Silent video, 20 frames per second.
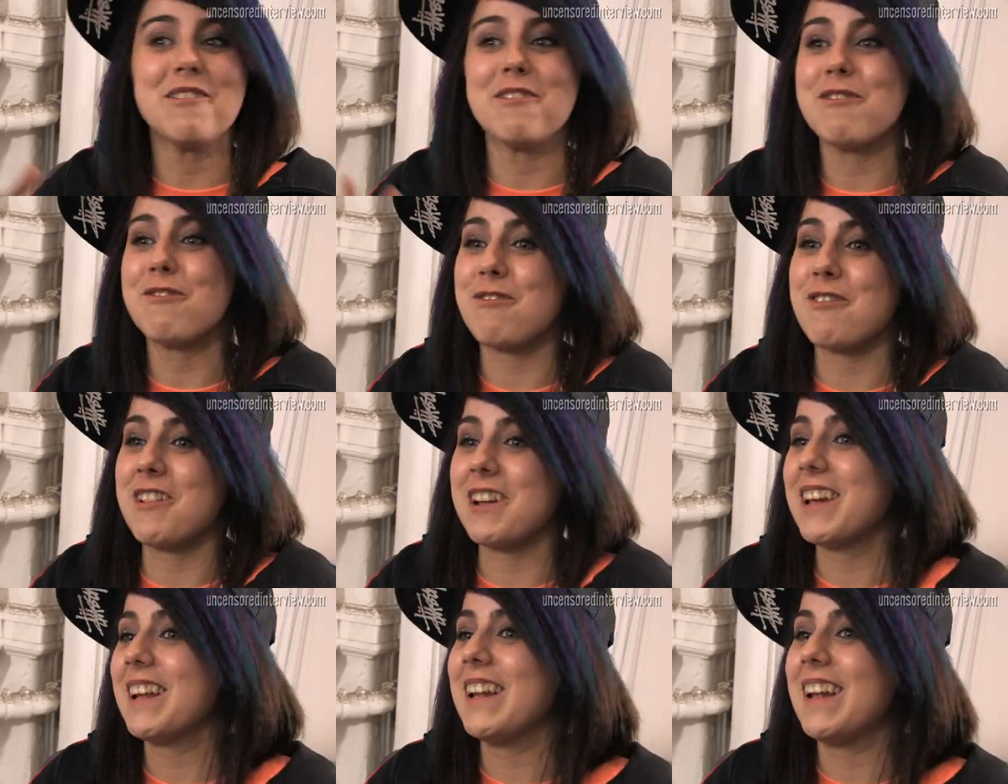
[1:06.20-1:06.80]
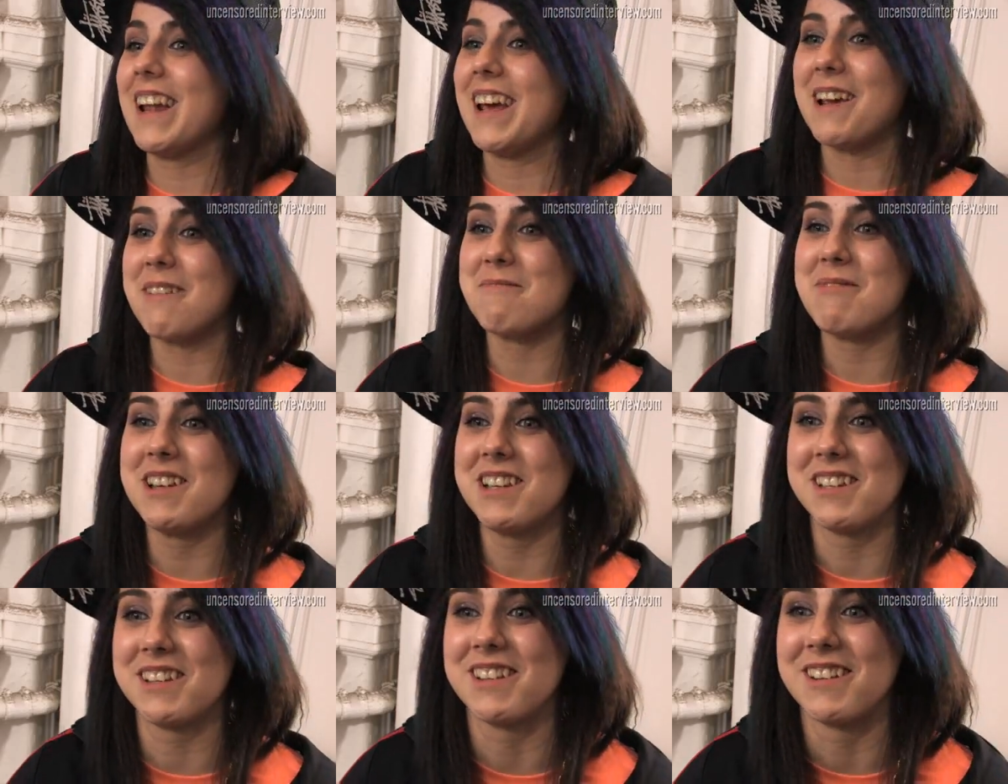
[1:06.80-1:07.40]
of freaking Lake
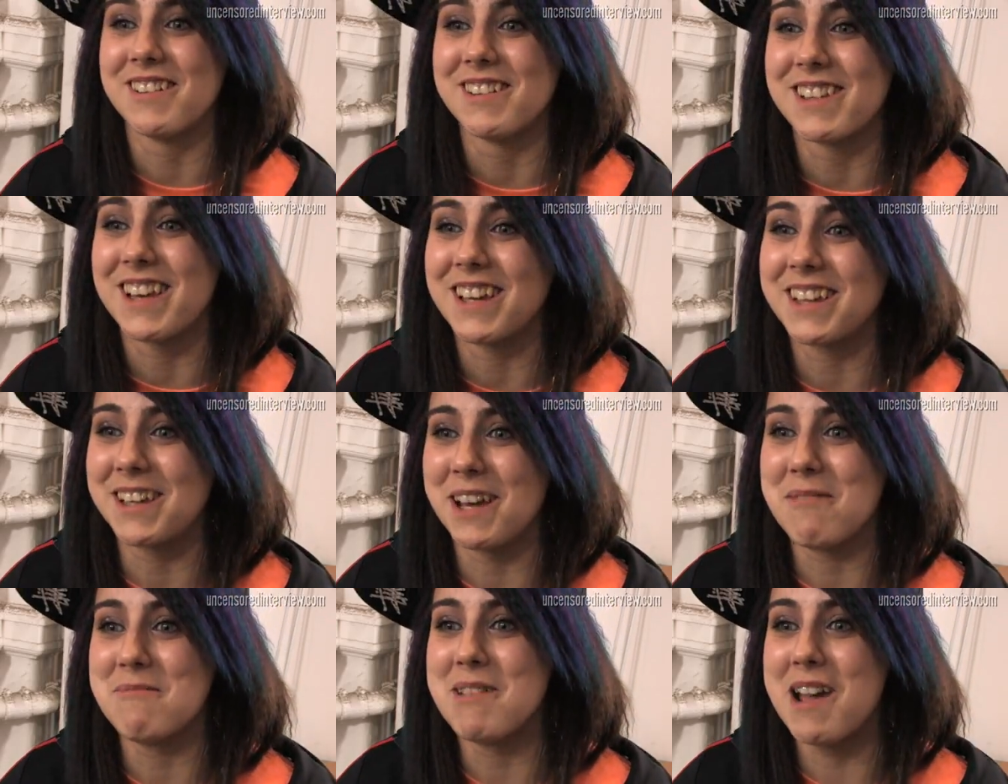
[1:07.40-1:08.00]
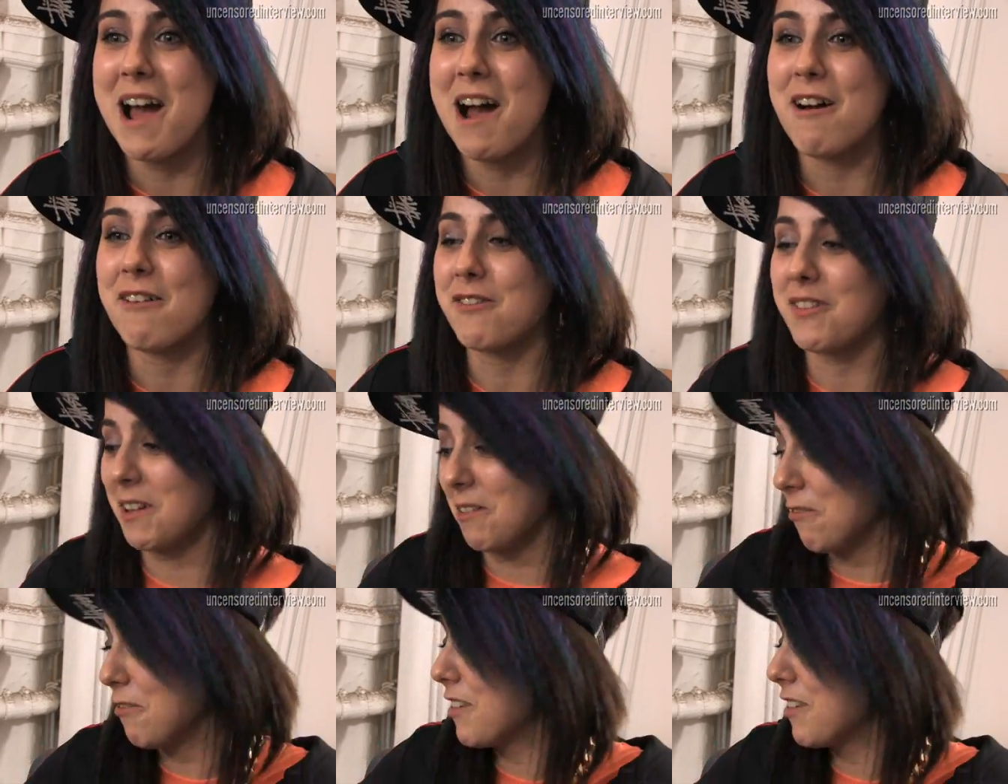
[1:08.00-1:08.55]
Michigan, I was like, get me out of here.